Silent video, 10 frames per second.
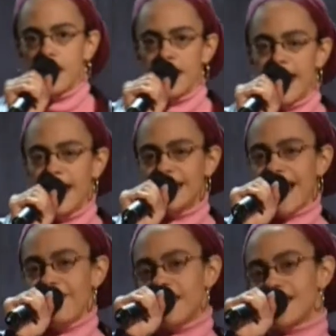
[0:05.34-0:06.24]
Yeah,
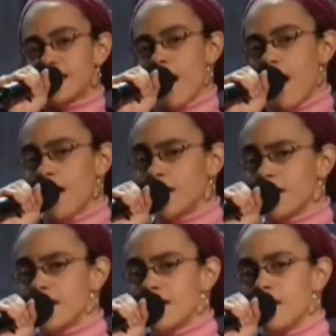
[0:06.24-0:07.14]
life gets hard,
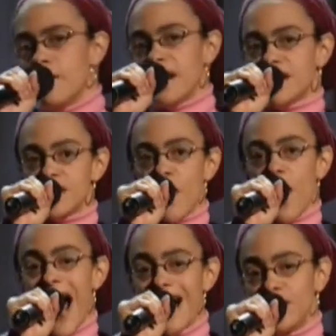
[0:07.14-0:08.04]
but it's all
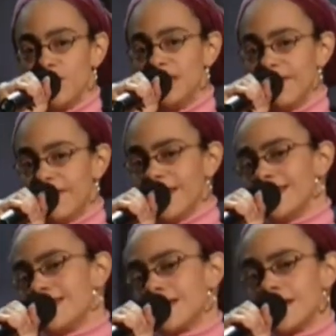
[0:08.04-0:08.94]
how you live
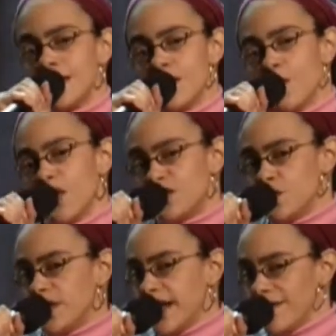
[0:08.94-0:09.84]
it, what
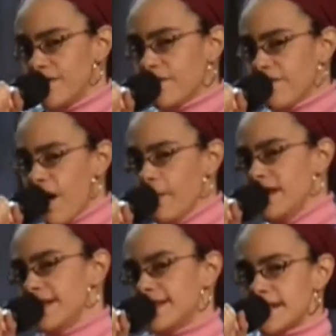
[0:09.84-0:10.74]
you get from
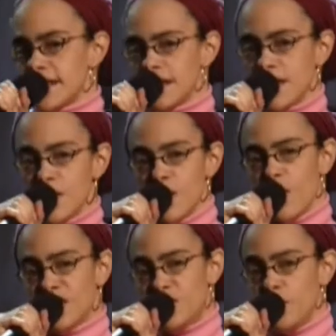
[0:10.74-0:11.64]
it,
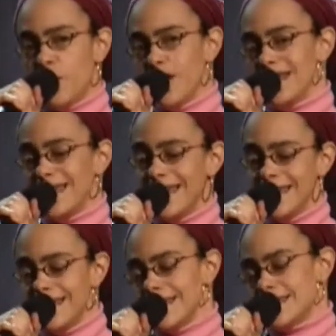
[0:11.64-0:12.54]
what you put
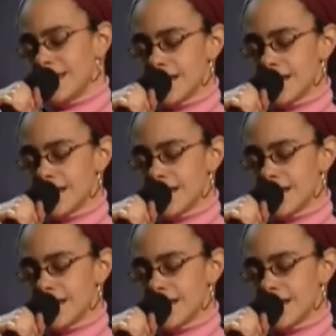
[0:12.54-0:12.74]
in it.